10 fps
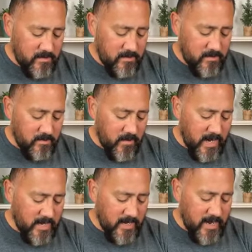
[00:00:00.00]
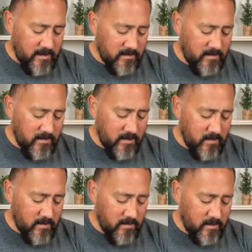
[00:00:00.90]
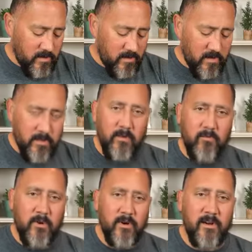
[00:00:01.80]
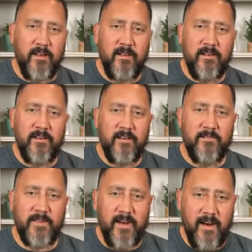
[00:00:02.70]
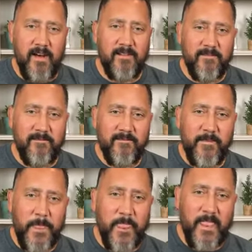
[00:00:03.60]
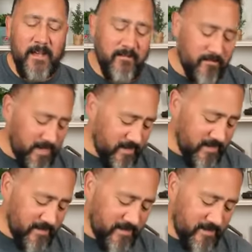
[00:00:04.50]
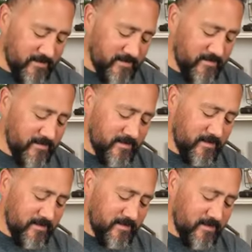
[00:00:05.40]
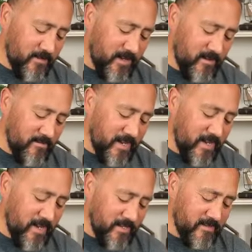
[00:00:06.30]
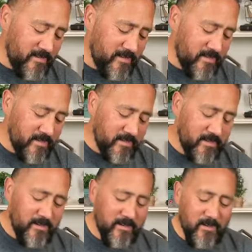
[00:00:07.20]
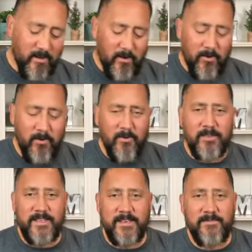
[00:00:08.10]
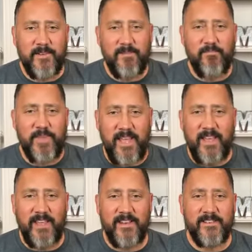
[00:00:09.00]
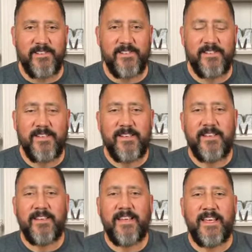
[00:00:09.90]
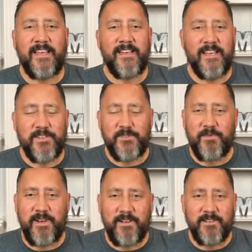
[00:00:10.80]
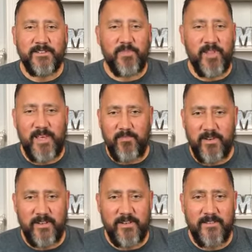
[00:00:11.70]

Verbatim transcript: so I could announce to you the word of God. Oh my goodness. So here begins a whole different page in Israel's playbook.